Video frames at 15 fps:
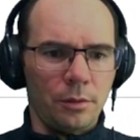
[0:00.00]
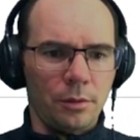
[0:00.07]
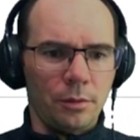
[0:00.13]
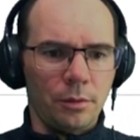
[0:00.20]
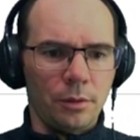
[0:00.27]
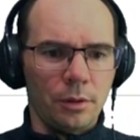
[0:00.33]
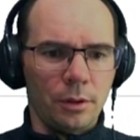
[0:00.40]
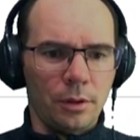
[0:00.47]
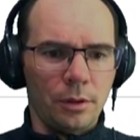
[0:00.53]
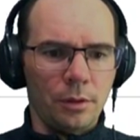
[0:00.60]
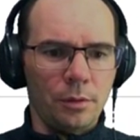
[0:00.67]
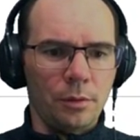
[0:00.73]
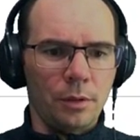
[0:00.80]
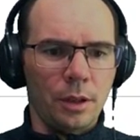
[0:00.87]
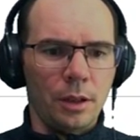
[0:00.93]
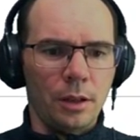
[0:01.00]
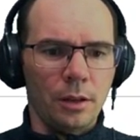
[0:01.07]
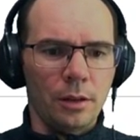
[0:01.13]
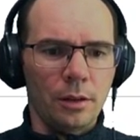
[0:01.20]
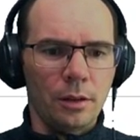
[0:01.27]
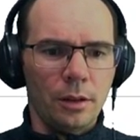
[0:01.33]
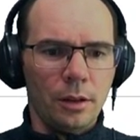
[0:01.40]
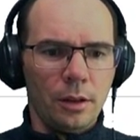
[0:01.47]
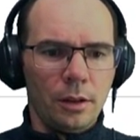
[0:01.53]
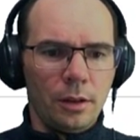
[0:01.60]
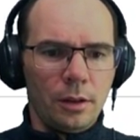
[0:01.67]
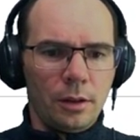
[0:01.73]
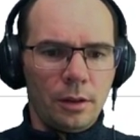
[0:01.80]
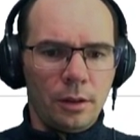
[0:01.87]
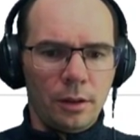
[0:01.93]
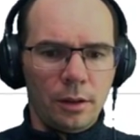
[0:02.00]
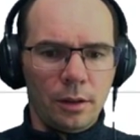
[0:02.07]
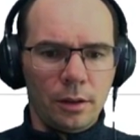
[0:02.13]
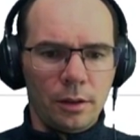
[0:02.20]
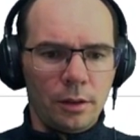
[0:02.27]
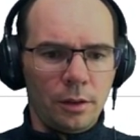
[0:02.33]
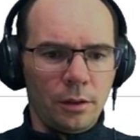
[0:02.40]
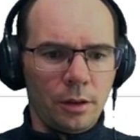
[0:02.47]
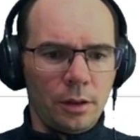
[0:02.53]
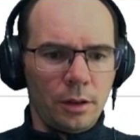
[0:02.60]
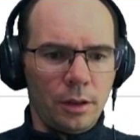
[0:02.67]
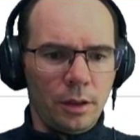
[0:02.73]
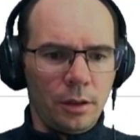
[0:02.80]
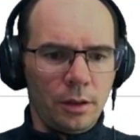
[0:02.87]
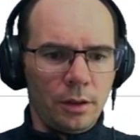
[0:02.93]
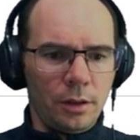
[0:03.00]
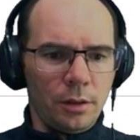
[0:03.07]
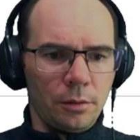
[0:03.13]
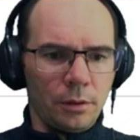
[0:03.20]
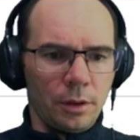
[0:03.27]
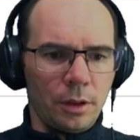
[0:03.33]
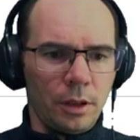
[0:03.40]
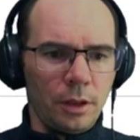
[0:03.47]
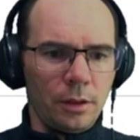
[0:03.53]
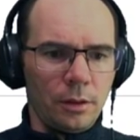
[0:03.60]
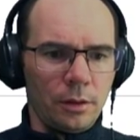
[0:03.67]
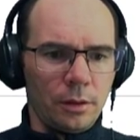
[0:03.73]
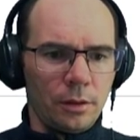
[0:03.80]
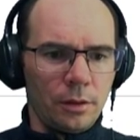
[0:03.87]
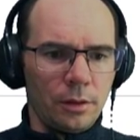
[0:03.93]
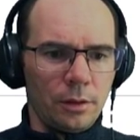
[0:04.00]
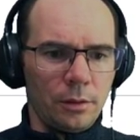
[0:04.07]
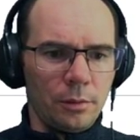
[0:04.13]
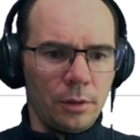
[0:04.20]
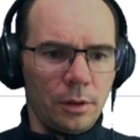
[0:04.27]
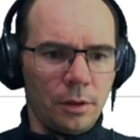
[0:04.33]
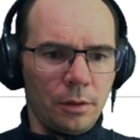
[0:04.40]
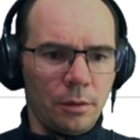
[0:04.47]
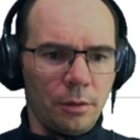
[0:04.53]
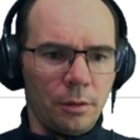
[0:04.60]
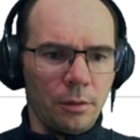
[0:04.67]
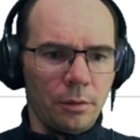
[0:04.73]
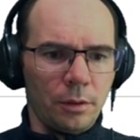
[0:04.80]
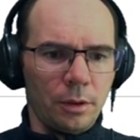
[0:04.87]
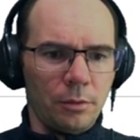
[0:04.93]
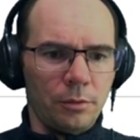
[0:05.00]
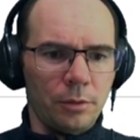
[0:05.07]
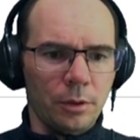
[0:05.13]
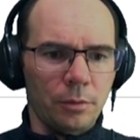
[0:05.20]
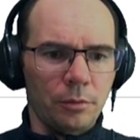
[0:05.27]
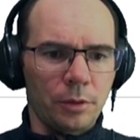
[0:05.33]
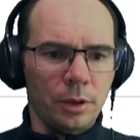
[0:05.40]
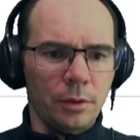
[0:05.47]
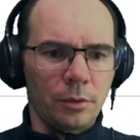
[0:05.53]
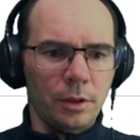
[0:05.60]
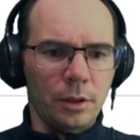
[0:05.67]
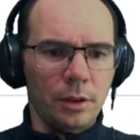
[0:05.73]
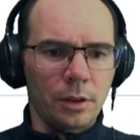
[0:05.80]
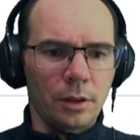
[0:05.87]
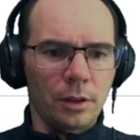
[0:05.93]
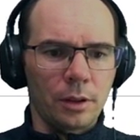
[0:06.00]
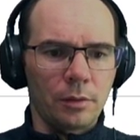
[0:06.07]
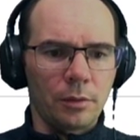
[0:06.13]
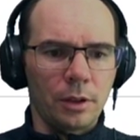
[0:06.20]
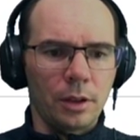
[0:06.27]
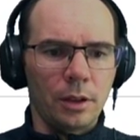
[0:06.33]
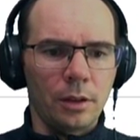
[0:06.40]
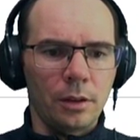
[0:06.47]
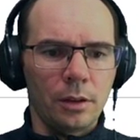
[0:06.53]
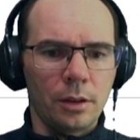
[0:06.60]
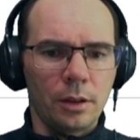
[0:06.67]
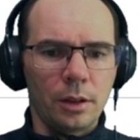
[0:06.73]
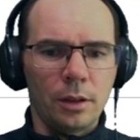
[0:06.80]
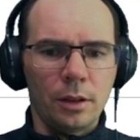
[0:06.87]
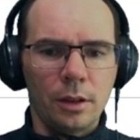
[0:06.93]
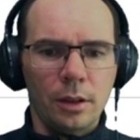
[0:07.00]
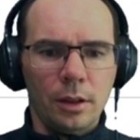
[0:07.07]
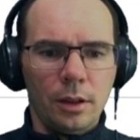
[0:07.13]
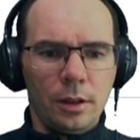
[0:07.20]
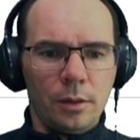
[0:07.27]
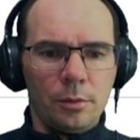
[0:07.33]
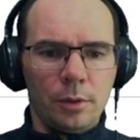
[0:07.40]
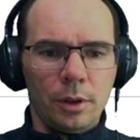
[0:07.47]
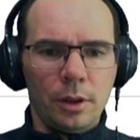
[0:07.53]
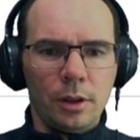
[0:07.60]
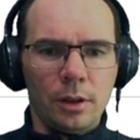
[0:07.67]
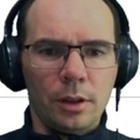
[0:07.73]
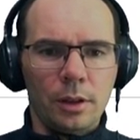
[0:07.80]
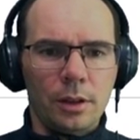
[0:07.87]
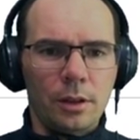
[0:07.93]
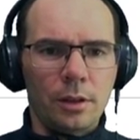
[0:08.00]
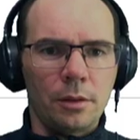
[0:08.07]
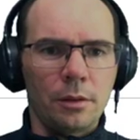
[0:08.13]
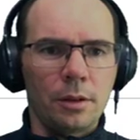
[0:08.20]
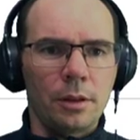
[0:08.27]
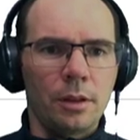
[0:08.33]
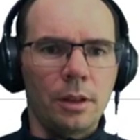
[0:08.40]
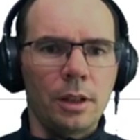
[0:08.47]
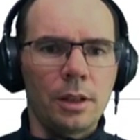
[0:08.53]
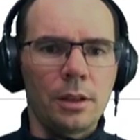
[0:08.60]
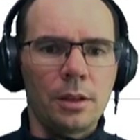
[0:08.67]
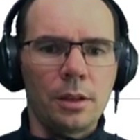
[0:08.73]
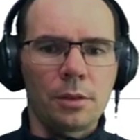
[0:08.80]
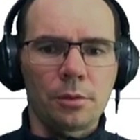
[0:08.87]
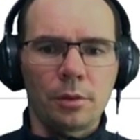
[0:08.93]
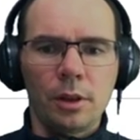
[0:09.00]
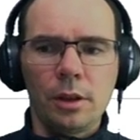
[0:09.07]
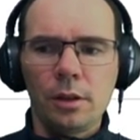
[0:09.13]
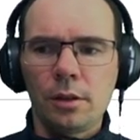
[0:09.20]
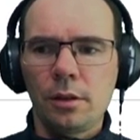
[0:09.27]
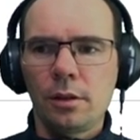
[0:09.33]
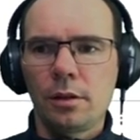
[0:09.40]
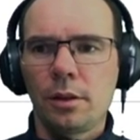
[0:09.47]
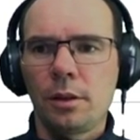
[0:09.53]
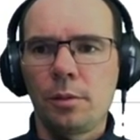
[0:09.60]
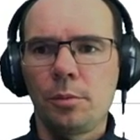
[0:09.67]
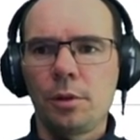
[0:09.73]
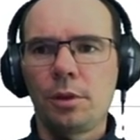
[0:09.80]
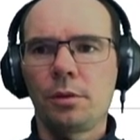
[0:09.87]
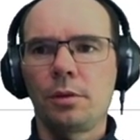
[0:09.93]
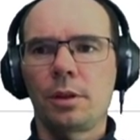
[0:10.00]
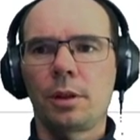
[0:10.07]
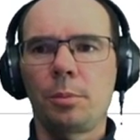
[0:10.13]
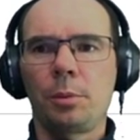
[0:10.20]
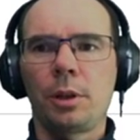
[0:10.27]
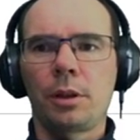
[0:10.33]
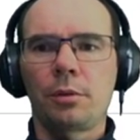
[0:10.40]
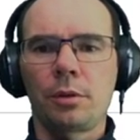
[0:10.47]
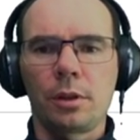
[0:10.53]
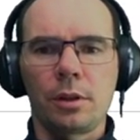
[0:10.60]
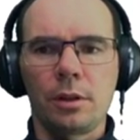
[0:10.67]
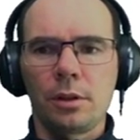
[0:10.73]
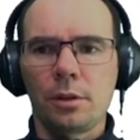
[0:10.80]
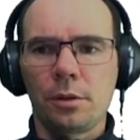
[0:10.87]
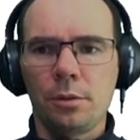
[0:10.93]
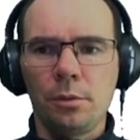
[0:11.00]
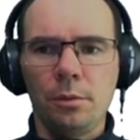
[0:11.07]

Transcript: code here, and you can see it's still running. 1, 2, 3, 4, 5, 6, 7, 8, 9. Well, it's on the last iteration, and we should expect results soon.